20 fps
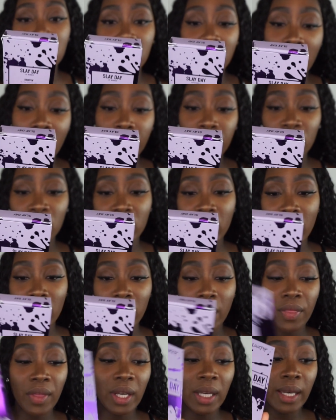times
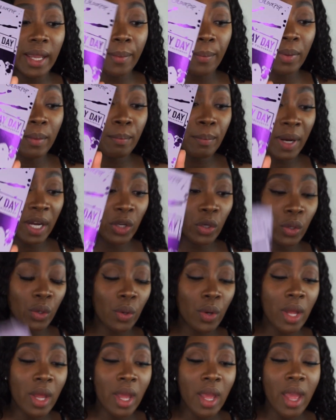Shayla, the lip bundle.